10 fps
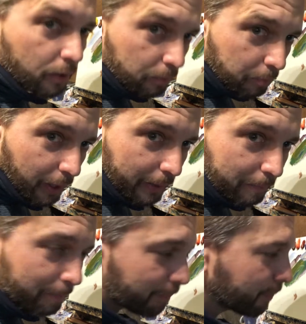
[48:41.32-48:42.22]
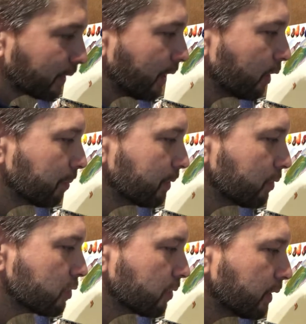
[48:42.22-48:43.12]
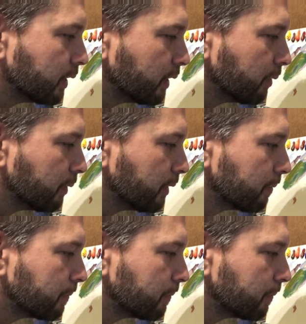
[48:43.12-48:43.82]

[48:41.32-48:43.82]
But I hope you enjoy it anyway.